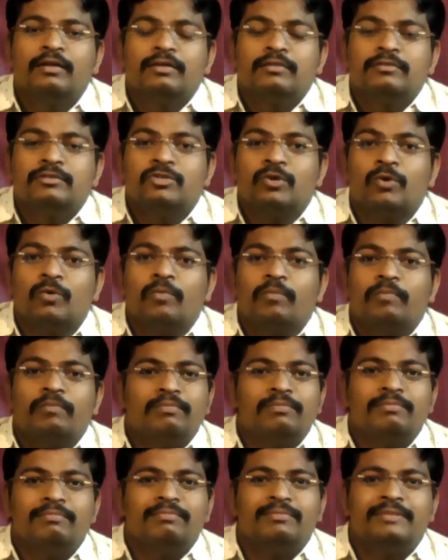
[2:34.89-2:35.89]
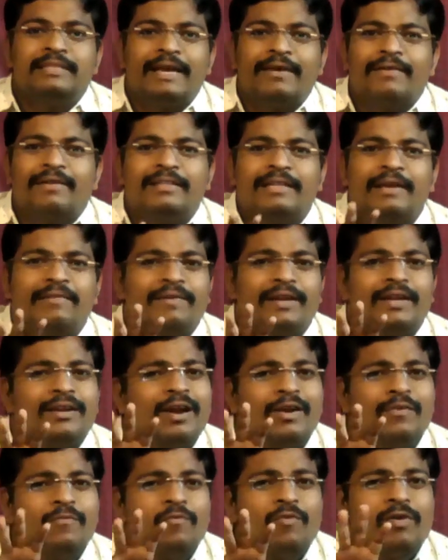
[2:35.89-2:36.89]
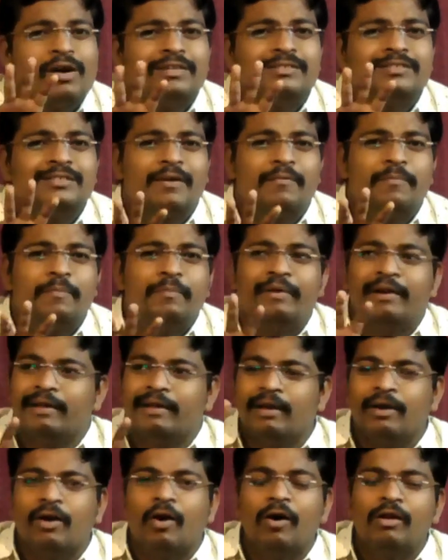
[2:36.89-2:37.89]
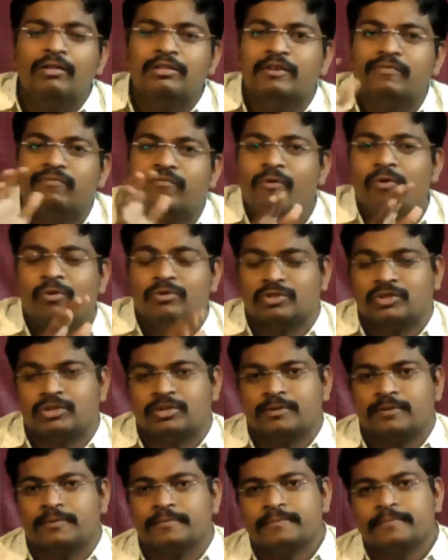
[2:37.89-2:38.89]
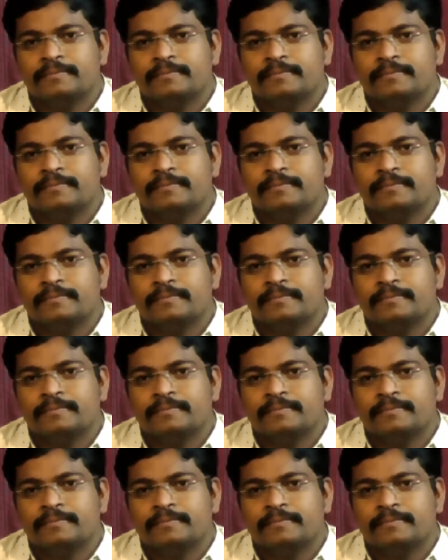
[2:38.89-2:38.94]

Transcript: So they, they were not worth of bringing all the force.